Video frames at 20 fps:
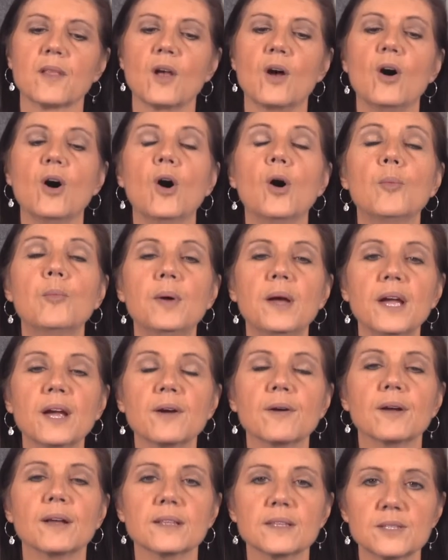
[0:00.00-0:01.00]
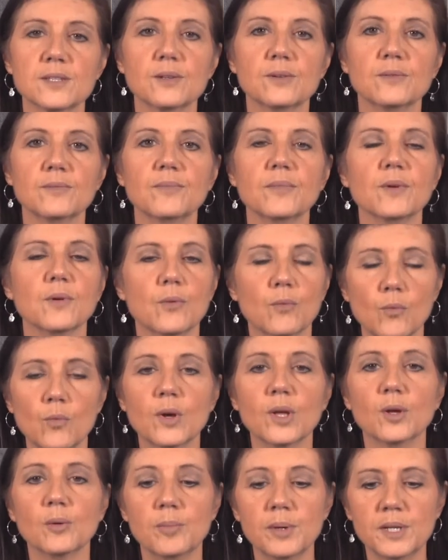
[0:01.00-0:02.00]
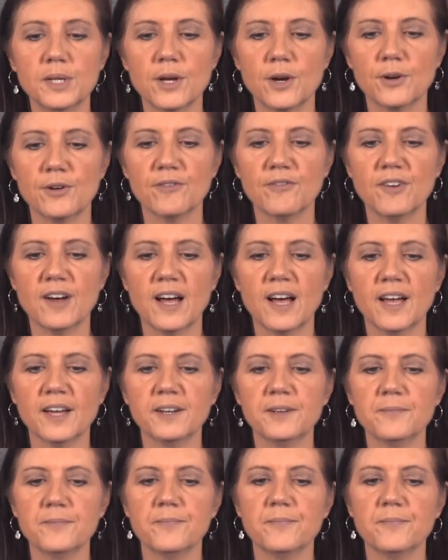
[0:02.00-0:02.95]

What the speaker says: All parents will be notified.